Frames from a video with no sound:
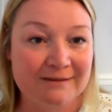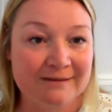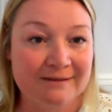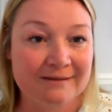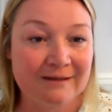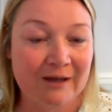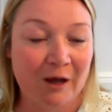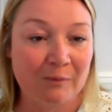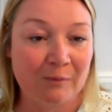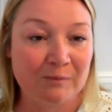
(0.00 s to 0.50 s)

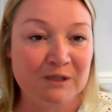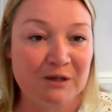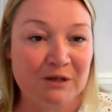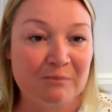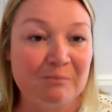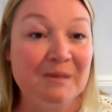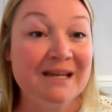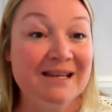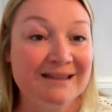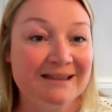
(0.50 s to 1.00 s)
evidence
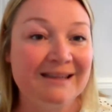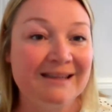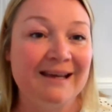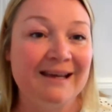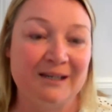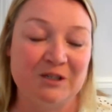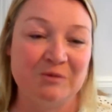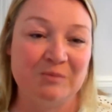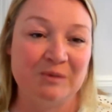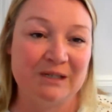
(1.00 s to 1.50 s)
to meet the
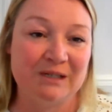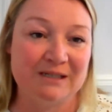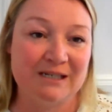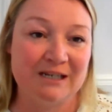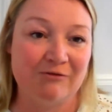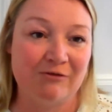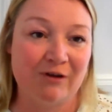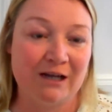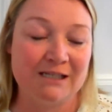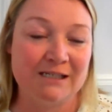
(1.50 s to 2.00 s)

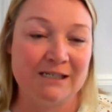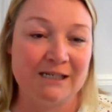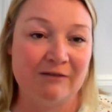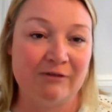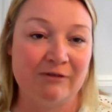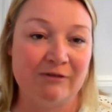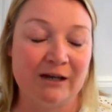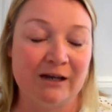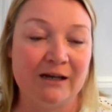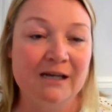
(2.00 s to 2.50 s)
eligibility
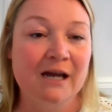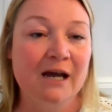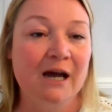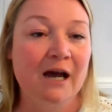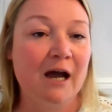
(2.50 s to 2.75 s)
criteria.